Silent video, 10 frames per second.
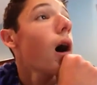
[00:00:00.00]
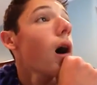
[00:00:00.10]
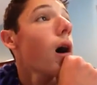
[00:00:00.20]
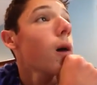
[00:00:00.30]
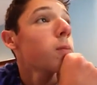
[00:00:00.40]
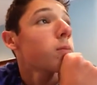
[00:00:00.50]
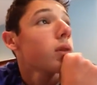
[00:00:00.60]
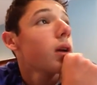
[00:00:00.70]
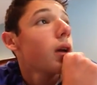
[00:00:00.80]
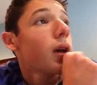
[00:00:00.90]

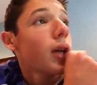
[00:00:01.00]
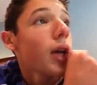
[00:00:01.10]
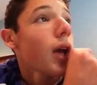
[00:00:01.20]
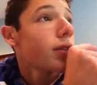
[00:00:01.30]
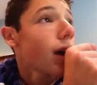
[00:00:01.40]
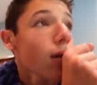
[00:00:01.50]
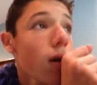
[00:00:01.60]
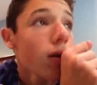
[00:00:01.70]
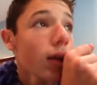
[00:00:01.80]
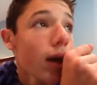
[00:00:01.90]
yeah, Town
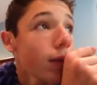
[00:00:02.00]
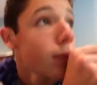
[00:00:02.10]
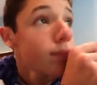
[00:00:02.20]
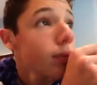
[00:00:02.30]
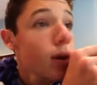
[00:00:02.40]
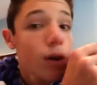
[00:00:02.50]
Hall 11...